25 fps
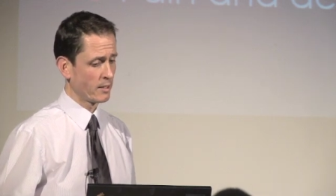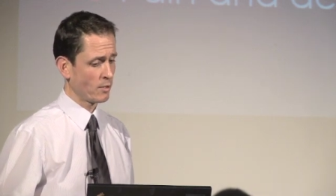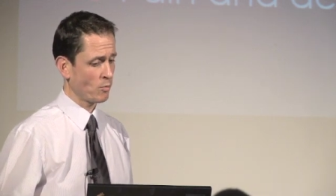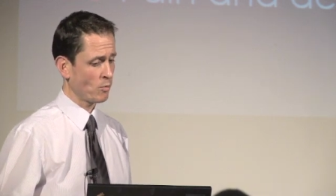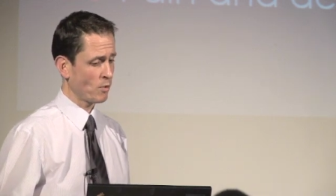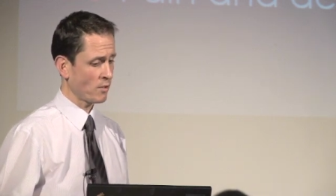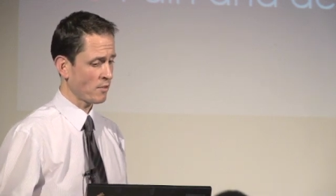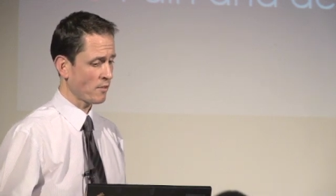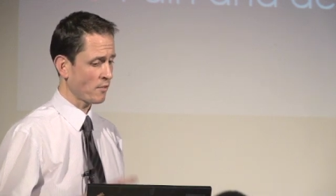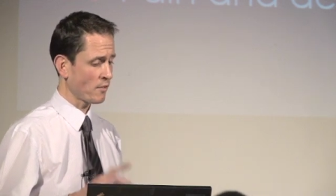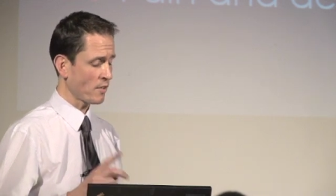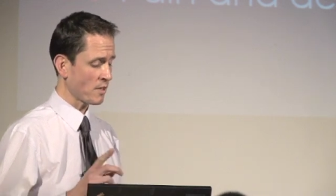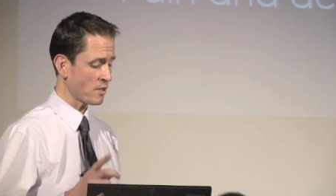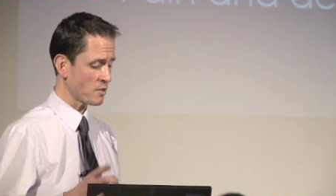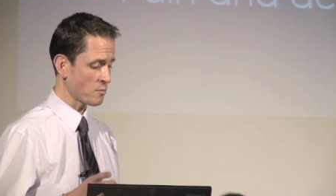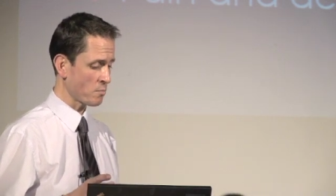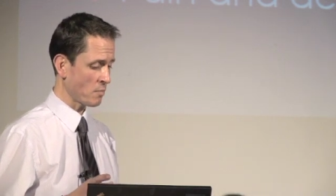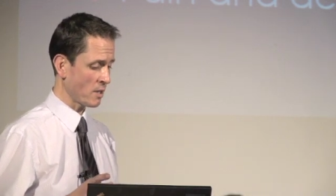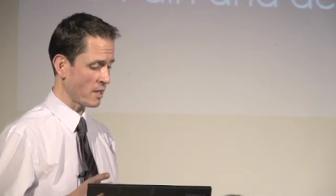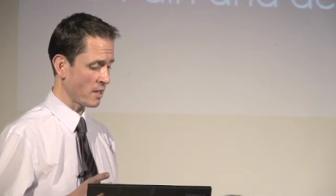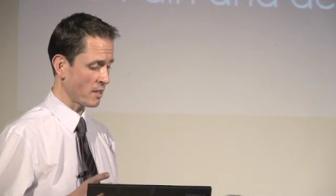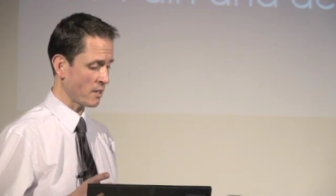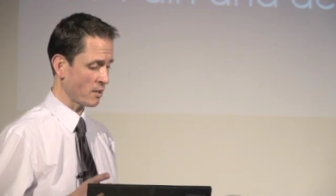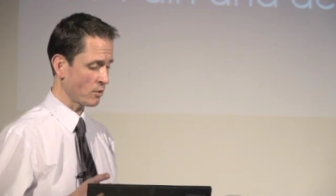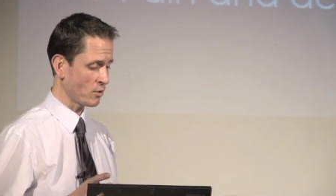One of the things
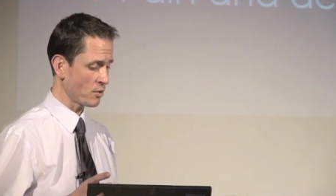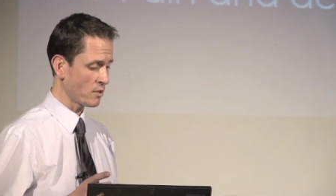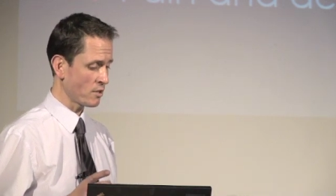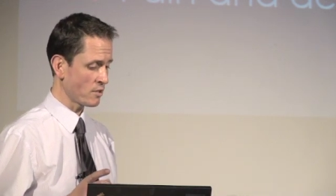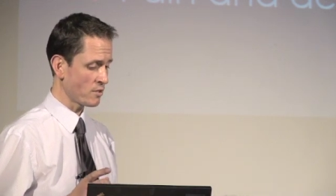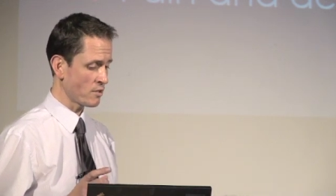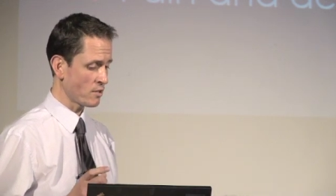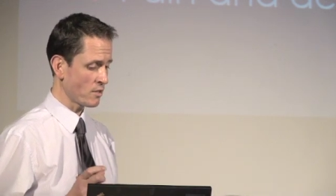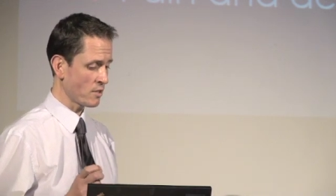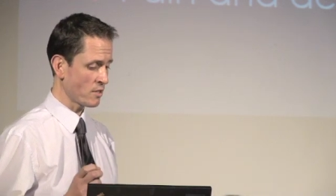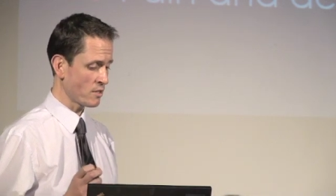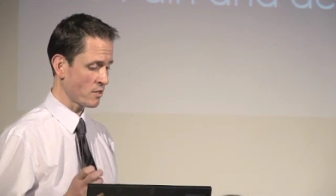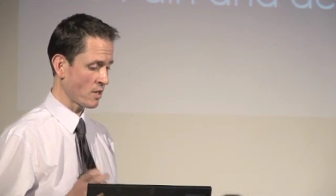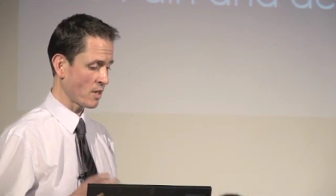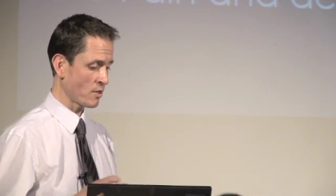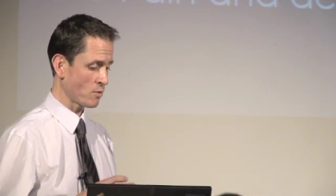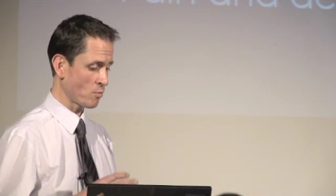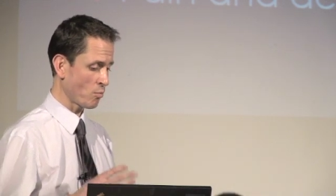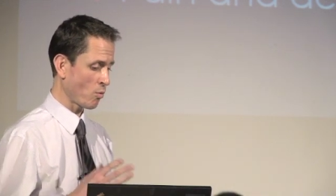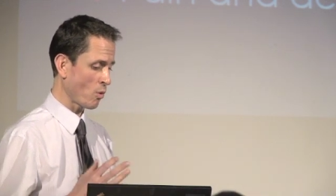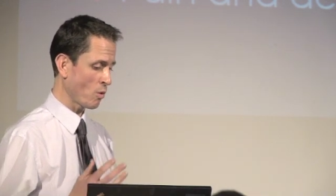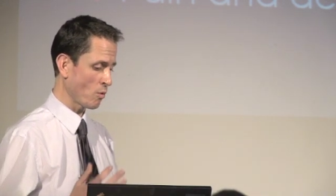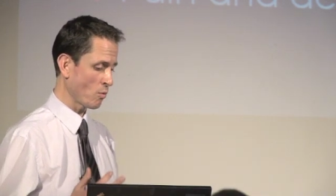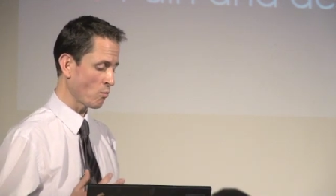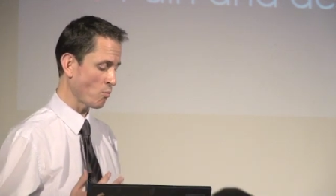Mike alluded to is
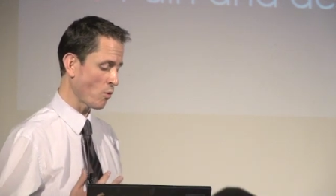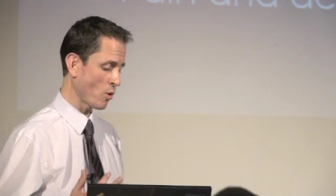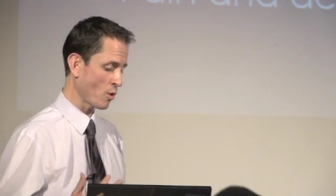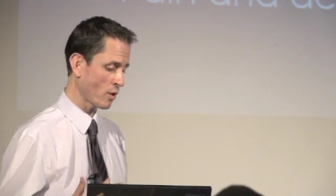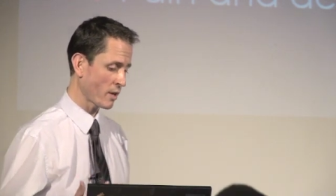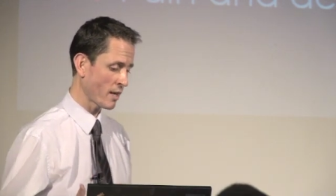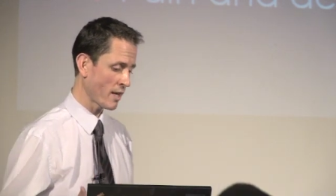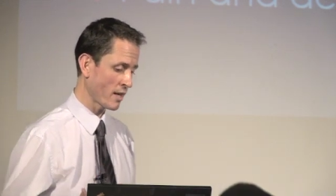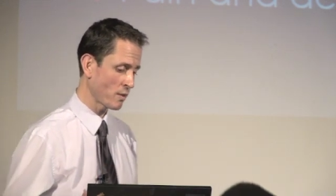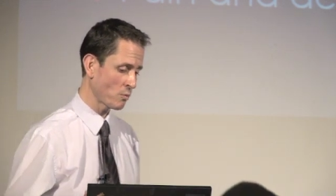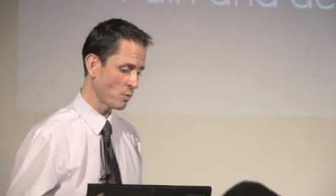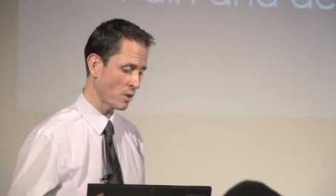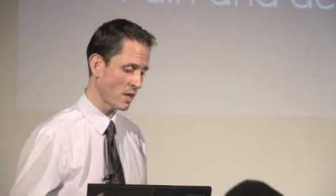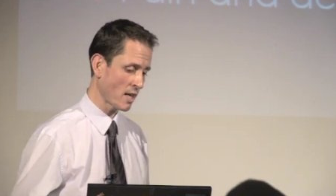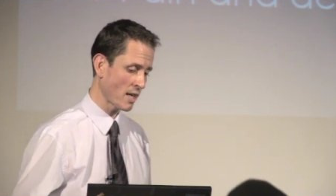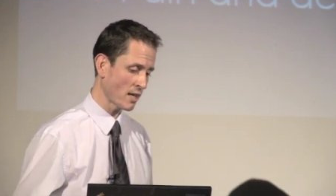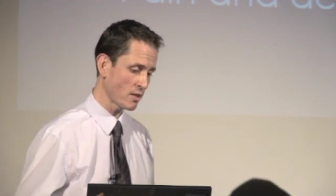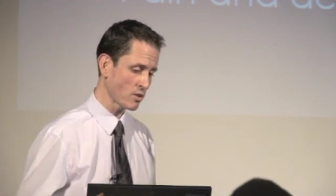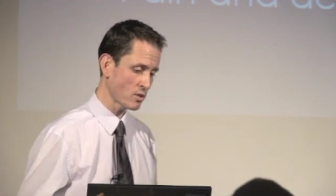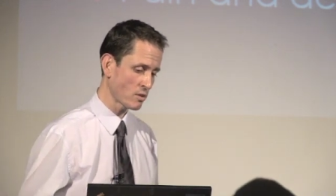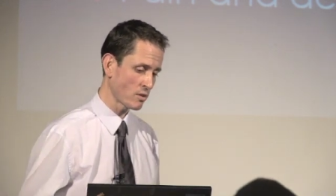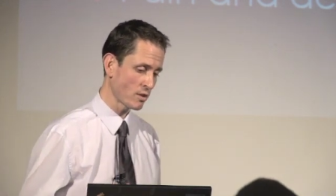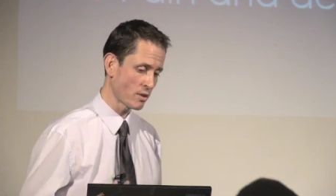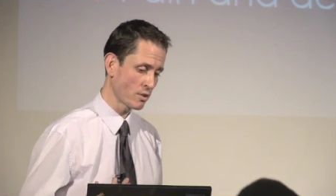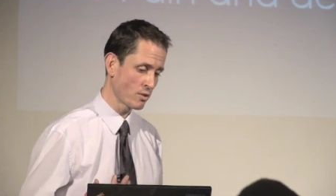what can we
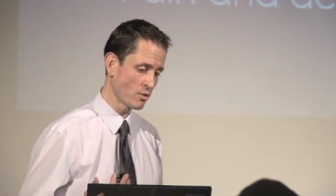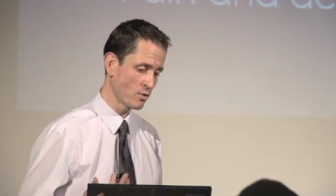actually